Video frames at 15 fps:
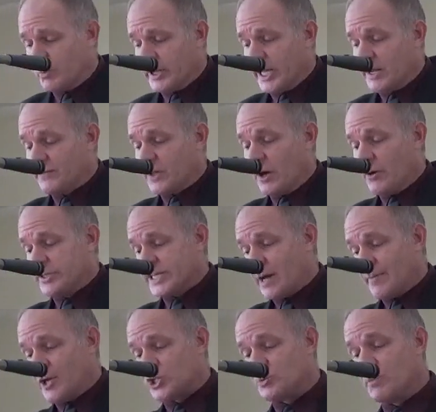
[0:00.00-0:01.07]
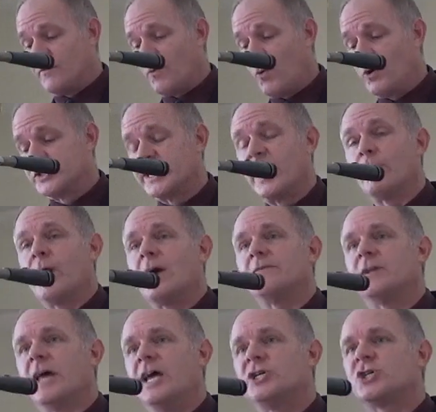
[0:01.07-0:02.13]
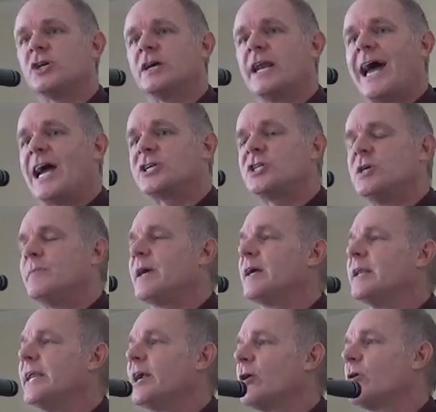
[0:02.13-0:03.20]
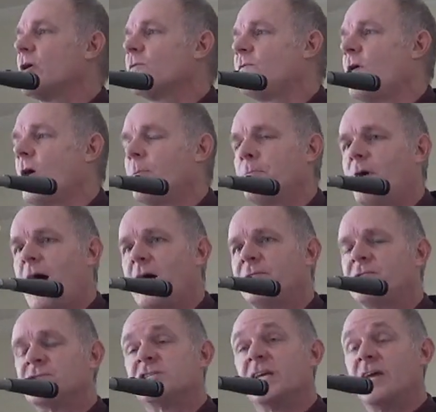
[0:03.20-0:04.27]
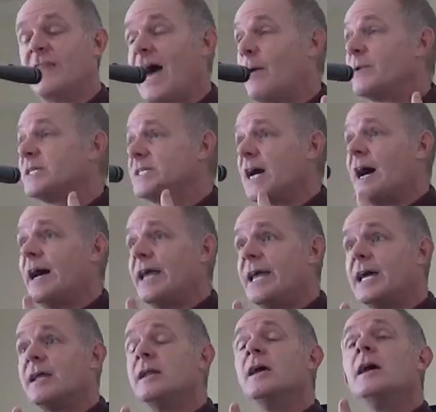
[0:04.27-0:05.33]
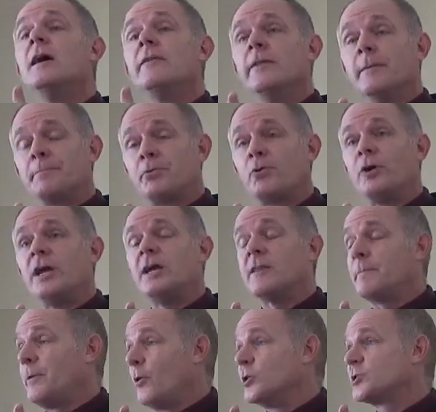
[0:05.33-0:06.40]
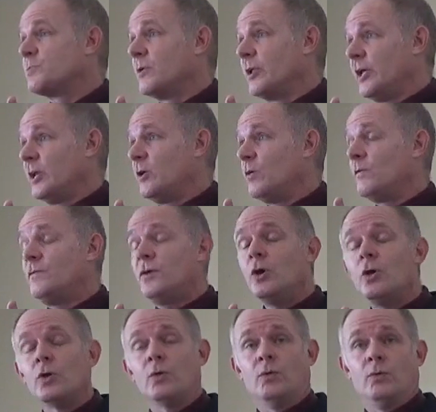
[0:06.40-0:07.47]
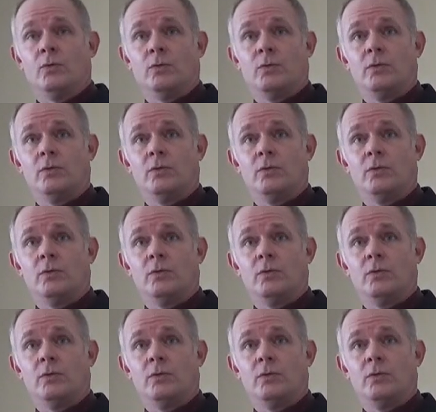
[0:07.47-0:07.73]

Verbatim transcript: belief, though, as I mentioned before, is that Revelation can actually be a near and a far prophecy, and that would tie in the pre and the postmillennial view.